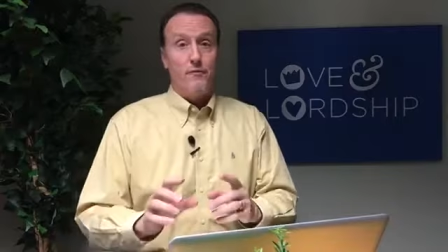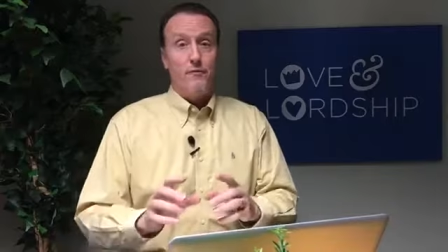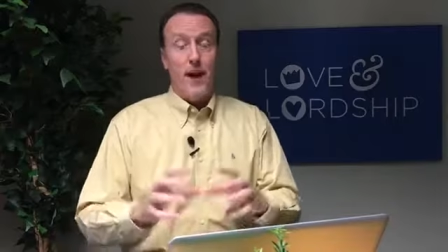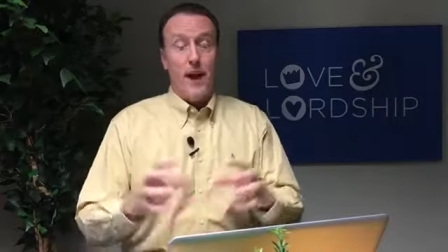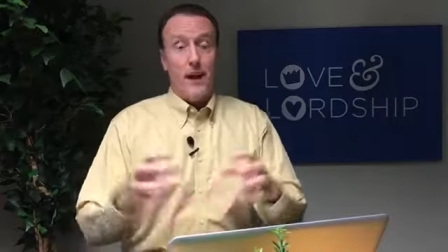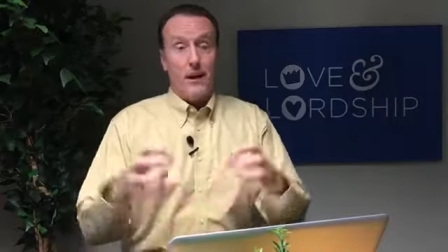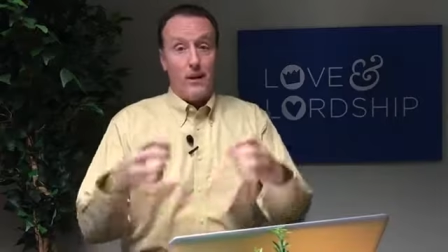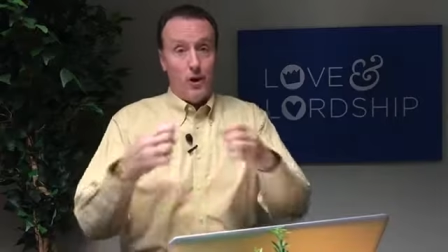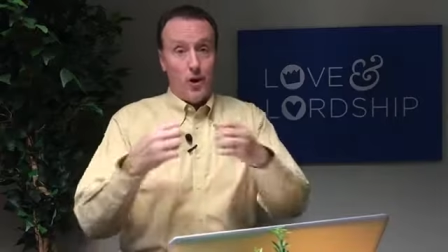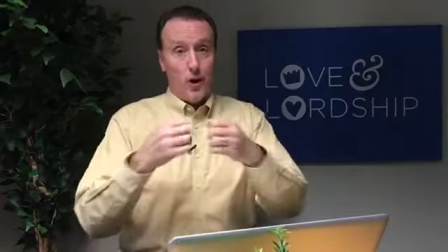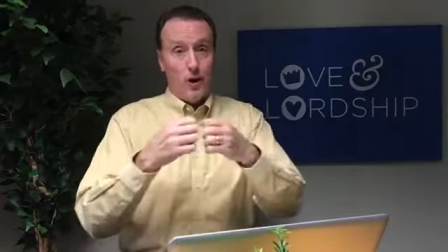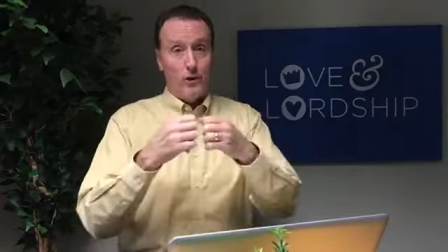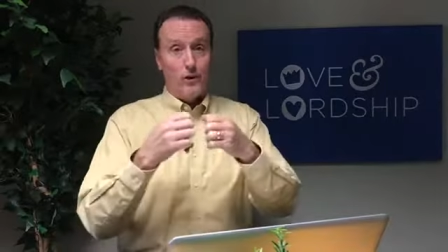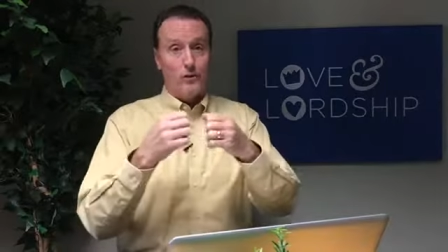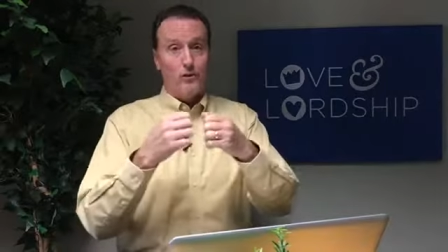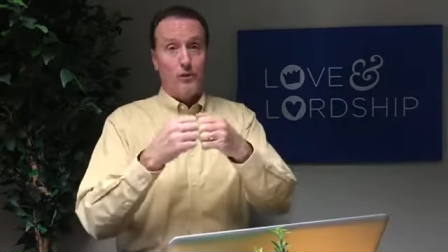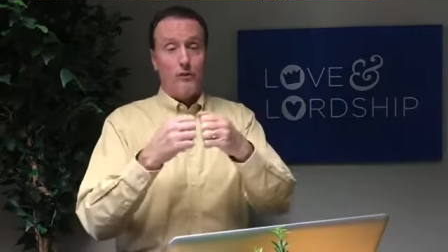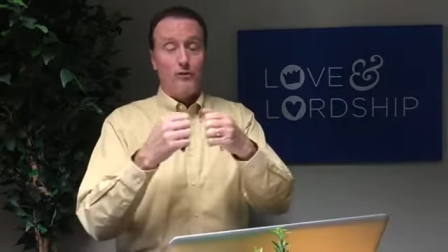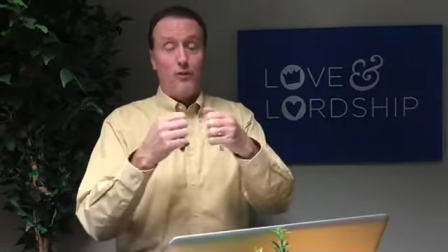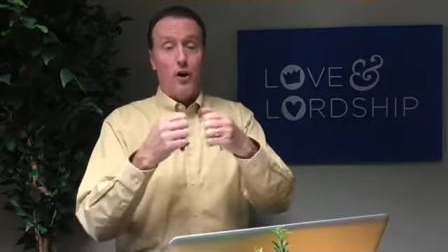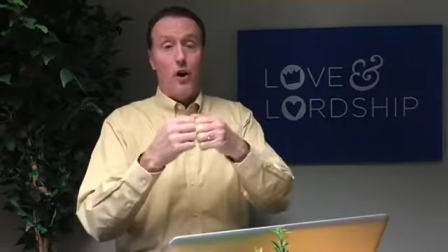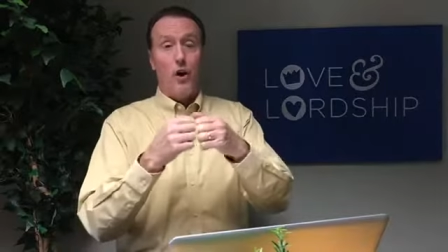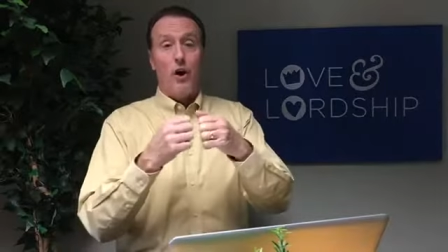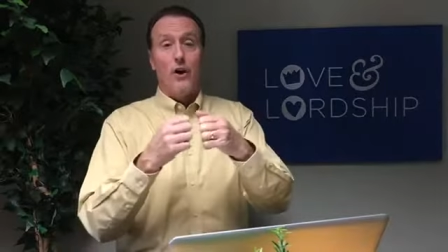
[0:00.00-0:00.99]
fact, hardness
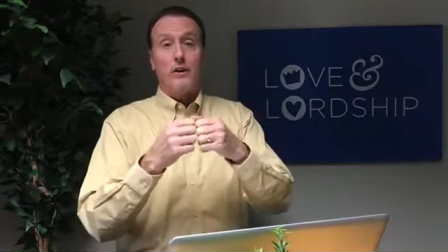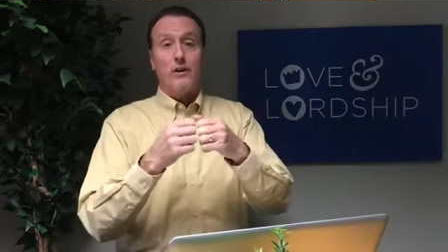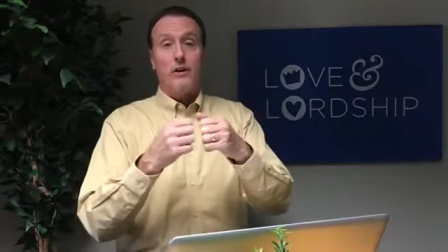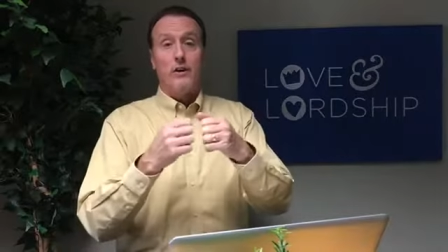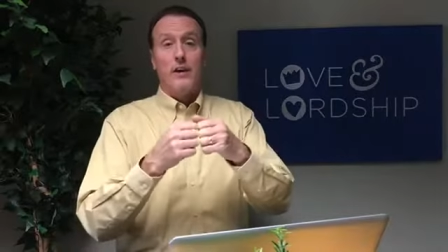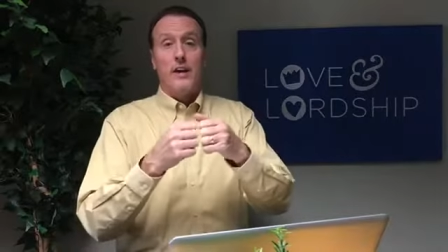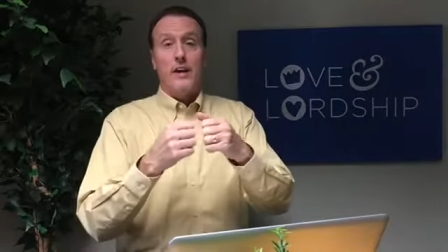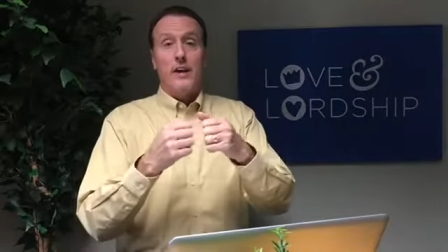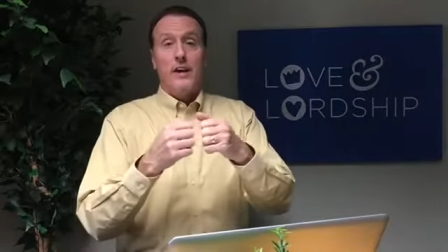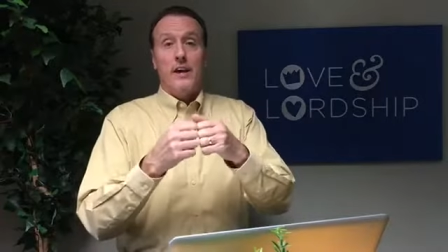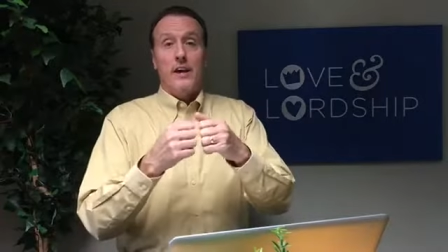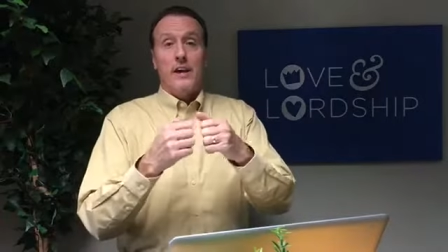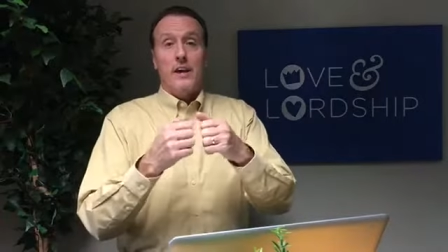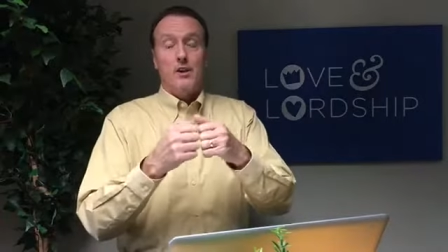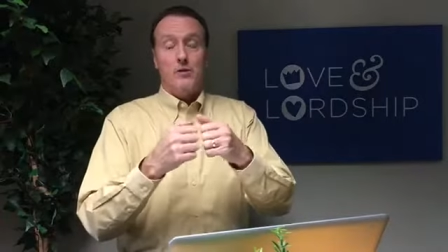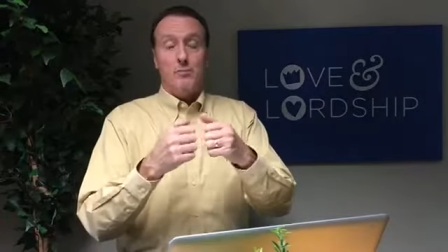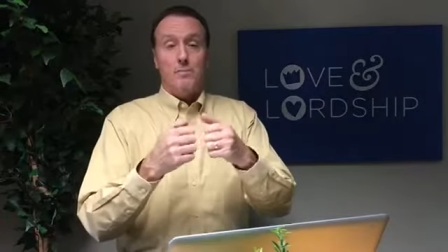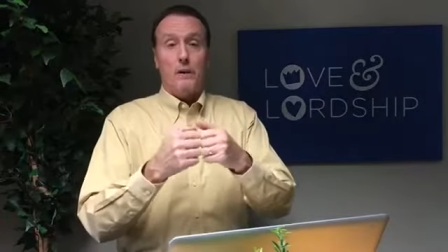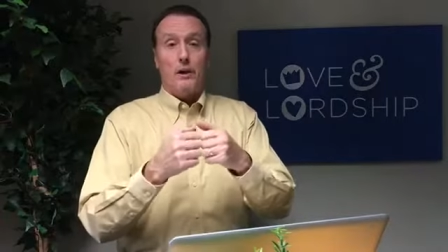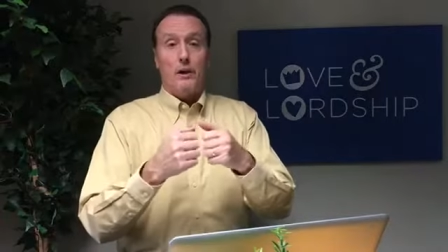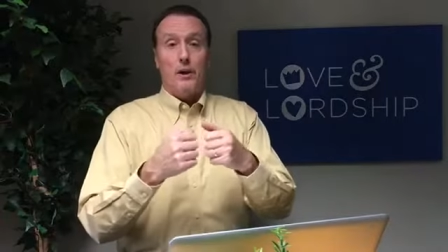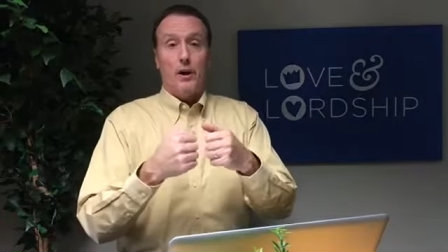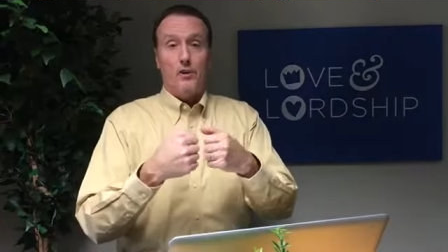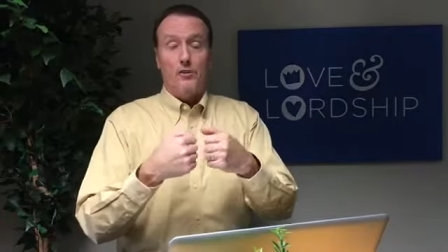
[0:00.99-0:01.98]
of heart is
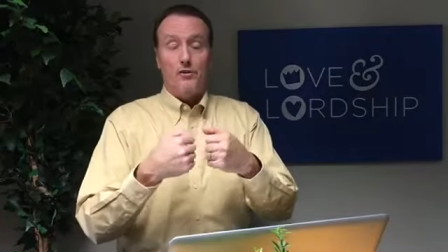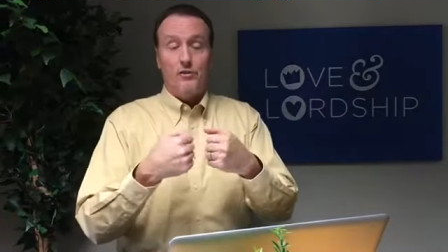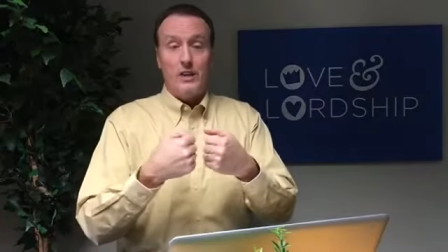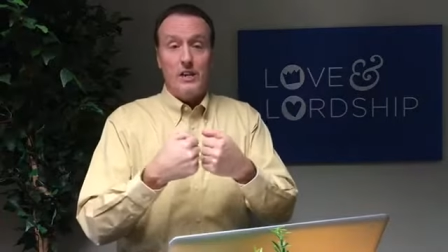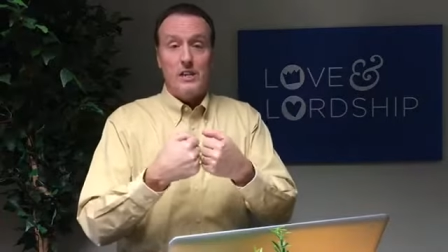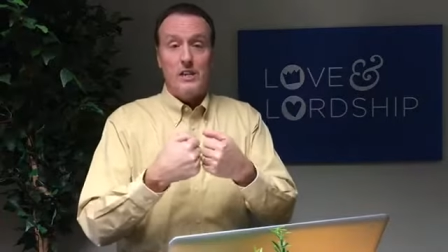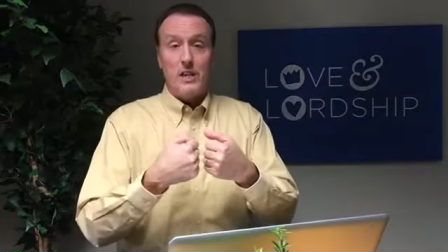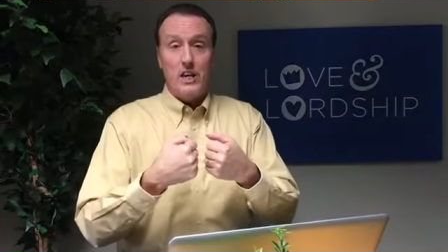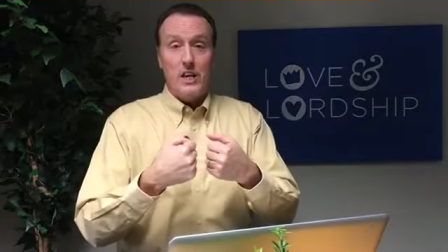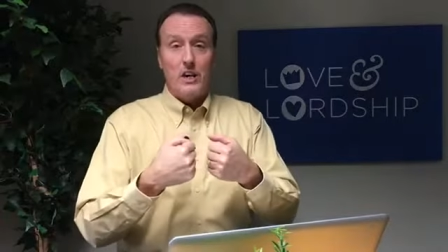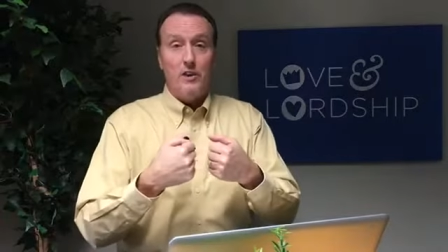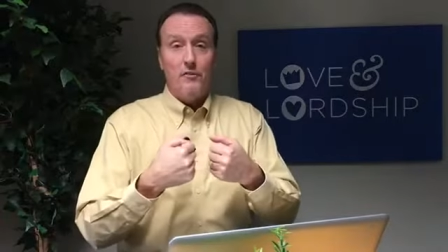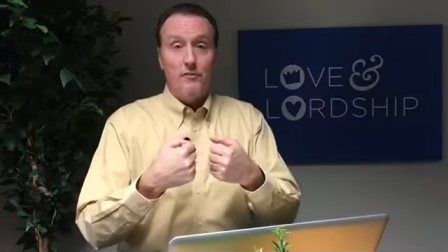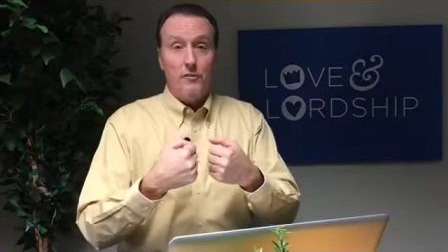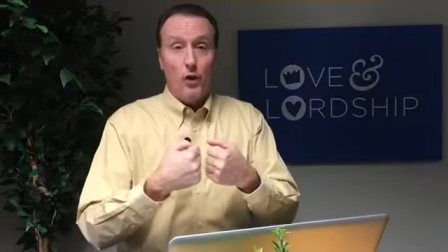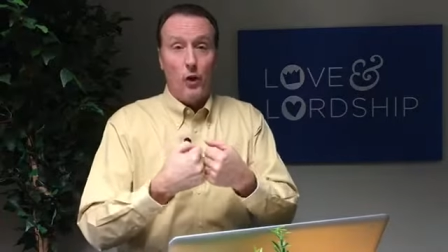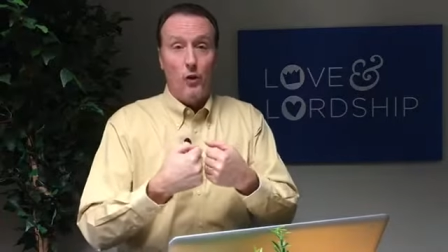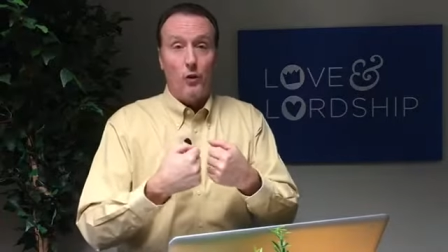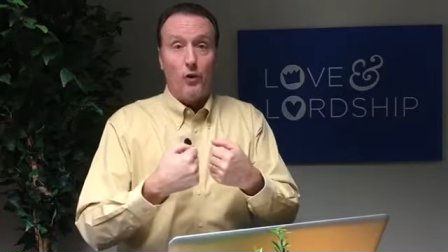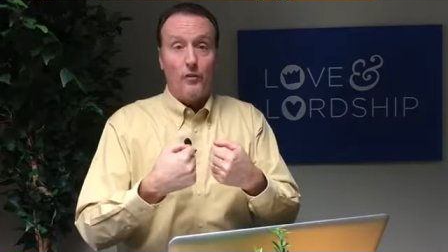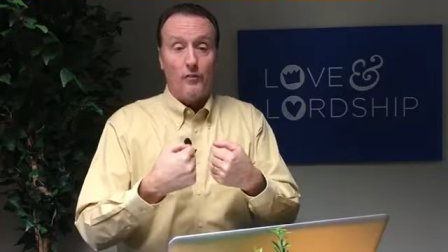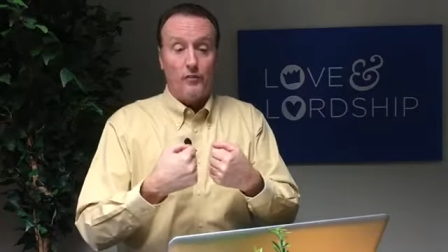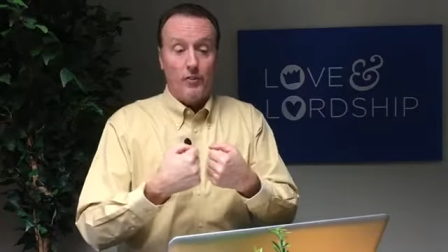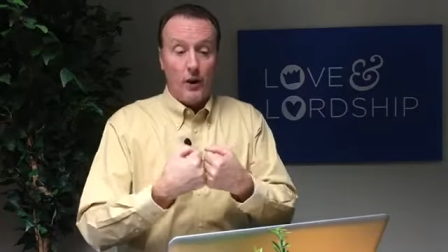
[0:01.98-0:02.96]
because these
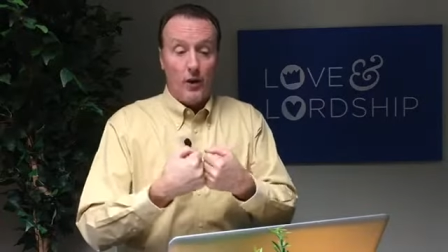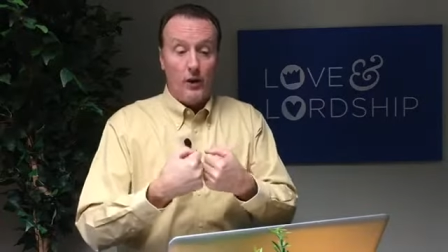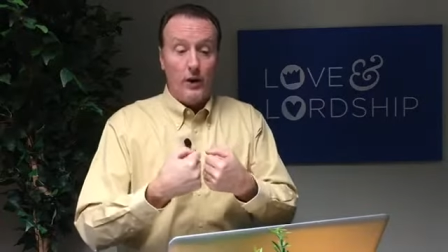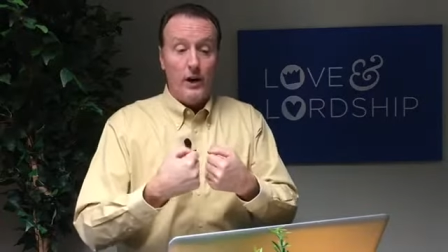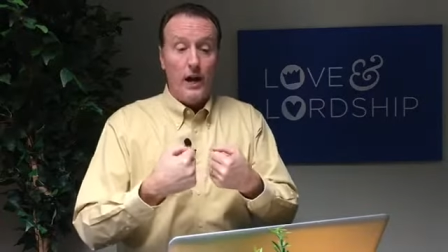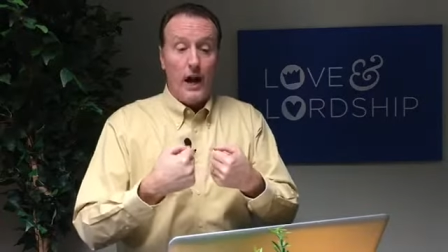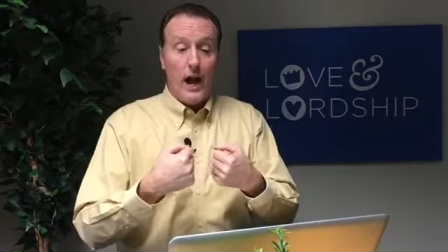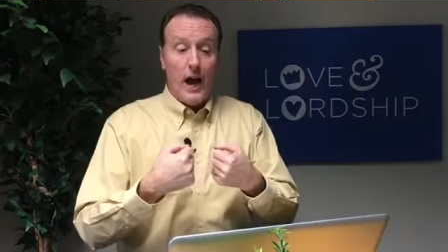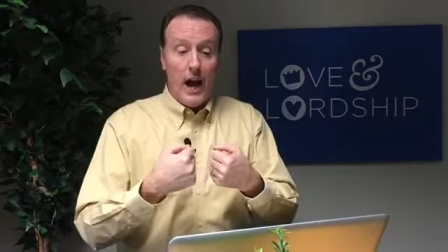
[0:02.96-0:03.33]
evoke very